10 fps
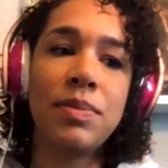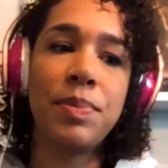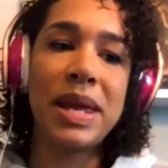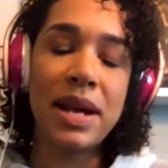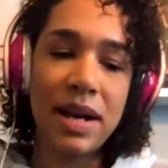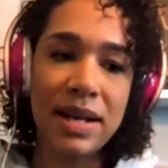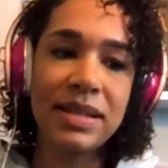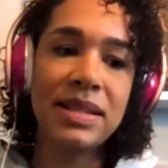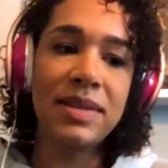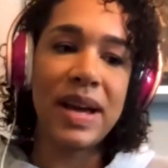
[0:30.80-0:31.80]

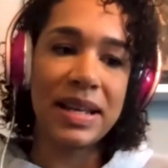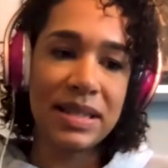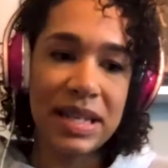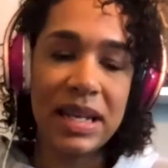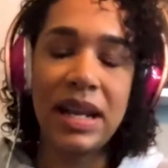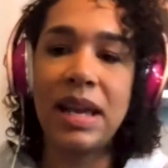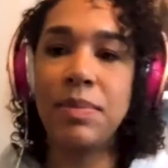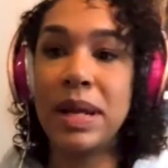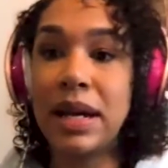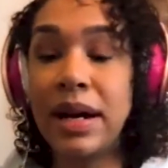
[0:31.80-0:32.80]
because the vaccine
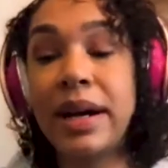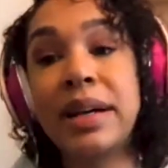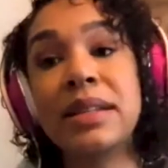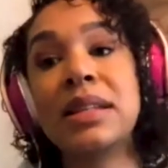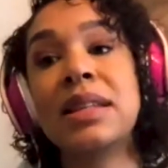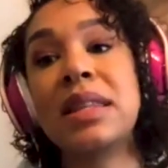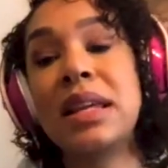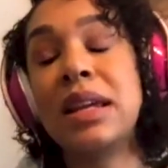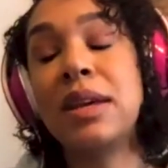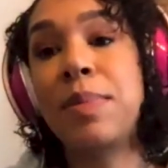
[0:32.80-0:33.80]
and because
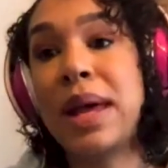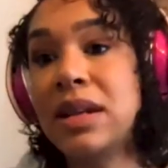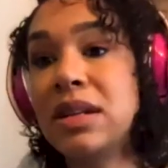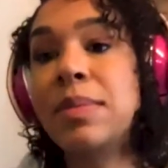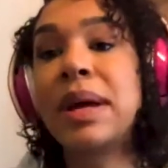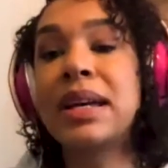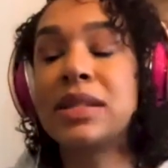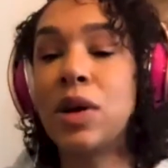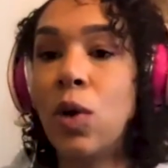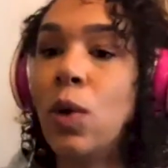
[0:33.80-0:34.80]
the pandemic
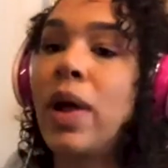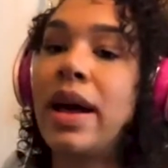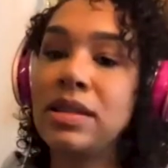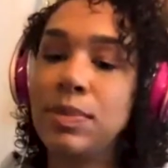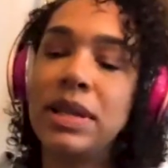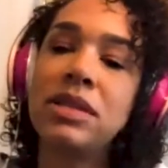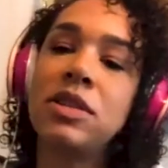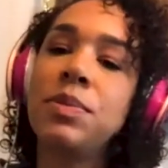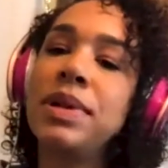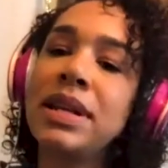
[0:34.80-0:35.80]
as a whole has been
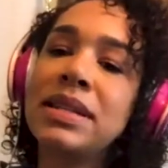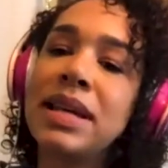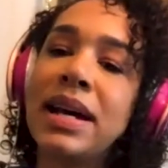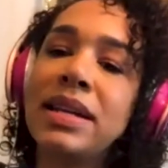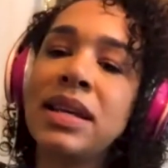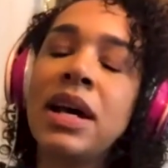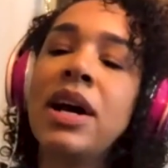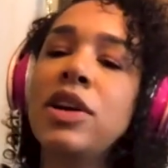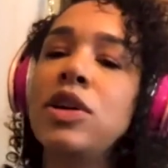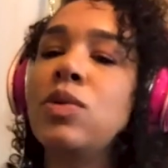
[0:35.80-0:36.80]
so politicized,
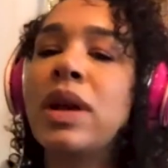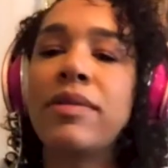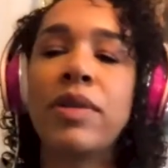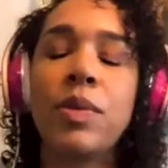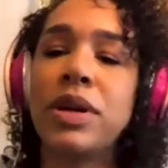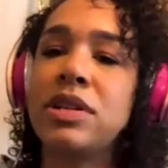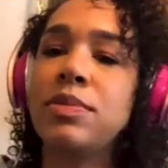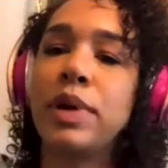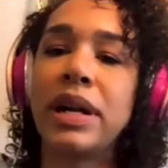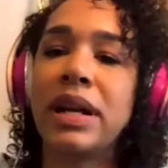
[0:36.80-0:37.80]
you never want to
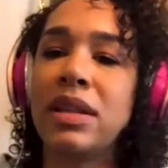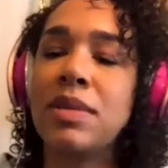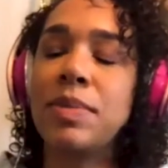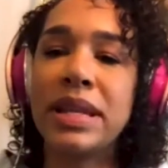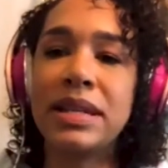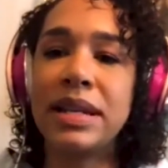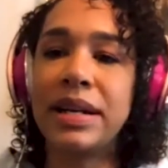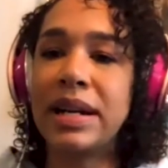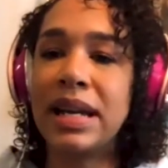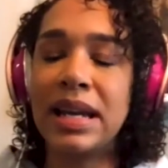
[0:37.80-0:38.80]
bring the
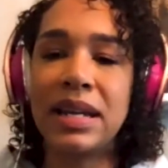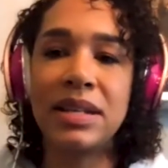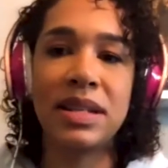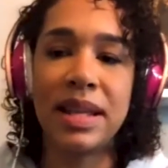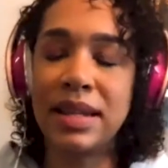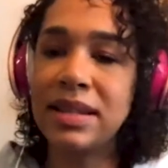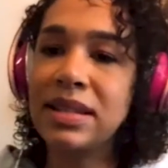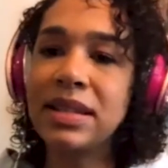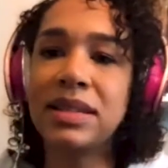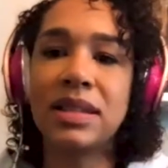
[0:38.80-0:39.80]
military into that. This
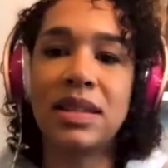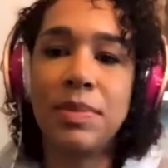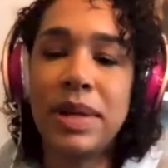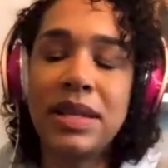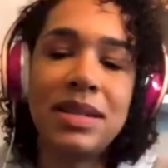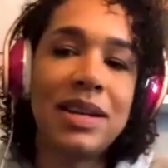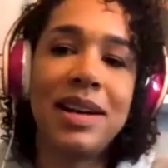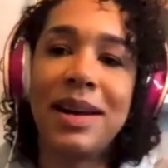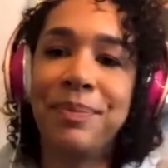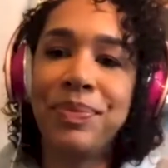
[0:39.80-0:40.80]
is the
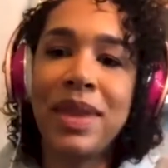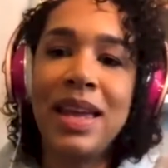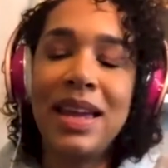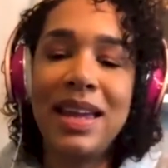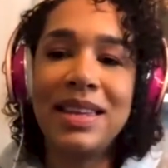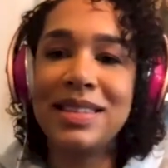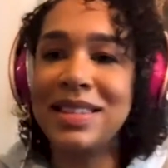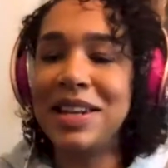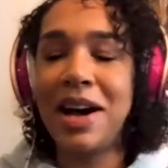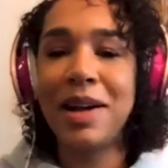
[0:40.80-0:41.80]
military is
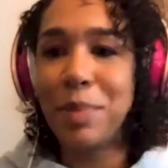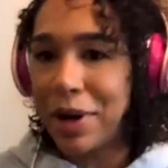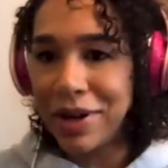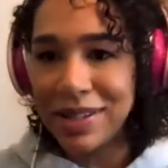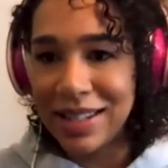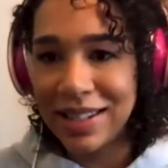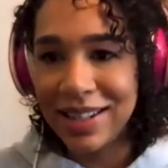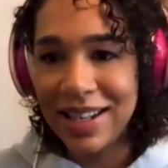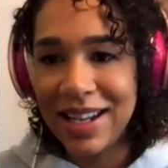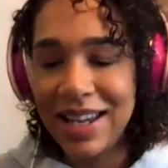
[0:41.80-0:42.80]
nonpartisan.
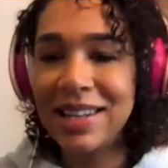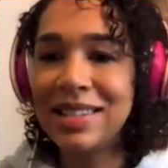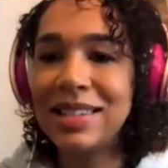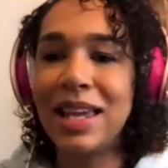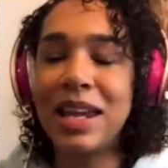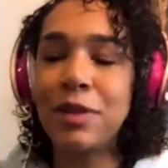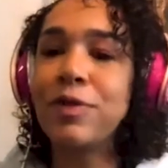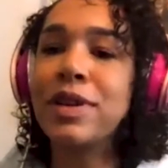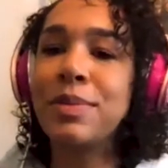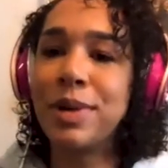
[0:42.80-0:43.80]
It is here
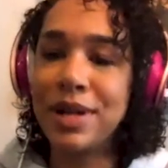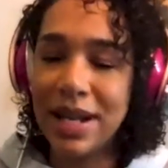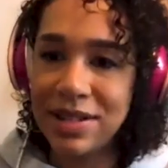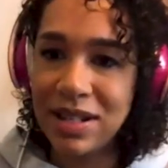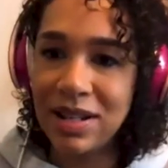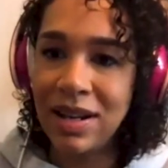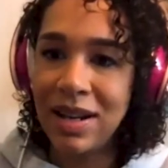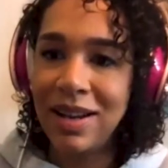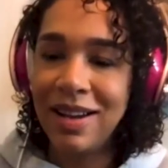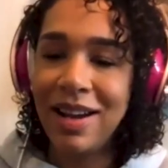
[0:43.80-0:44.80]
for the protection
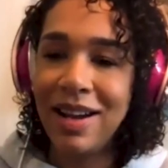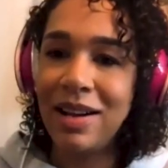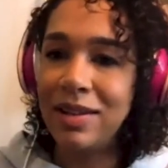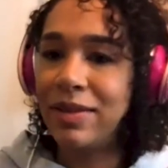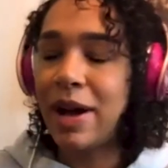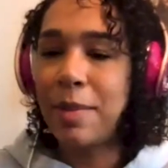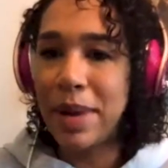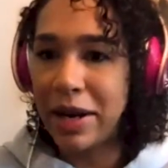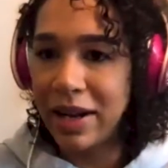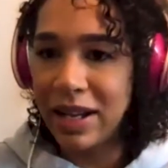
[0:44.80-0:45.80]
of
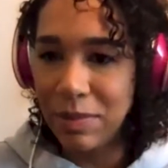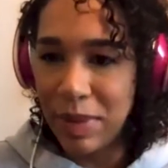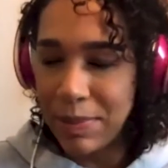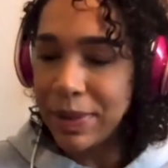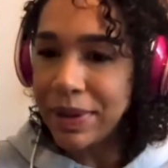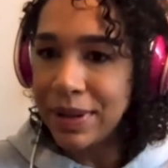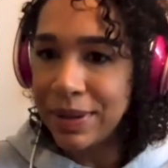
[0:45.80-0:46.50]
American people.